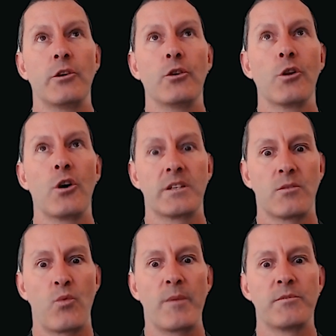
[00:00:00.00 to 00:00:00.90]
utilize
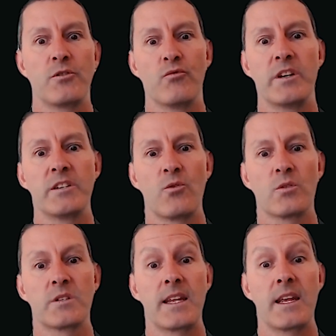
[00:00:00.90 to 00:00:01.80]
the Web 2
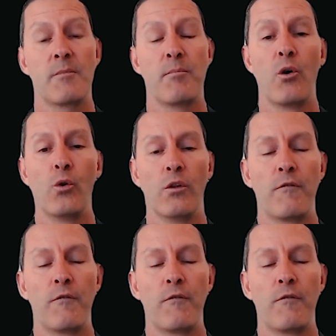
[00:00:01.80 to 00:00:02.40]
resource to get the pool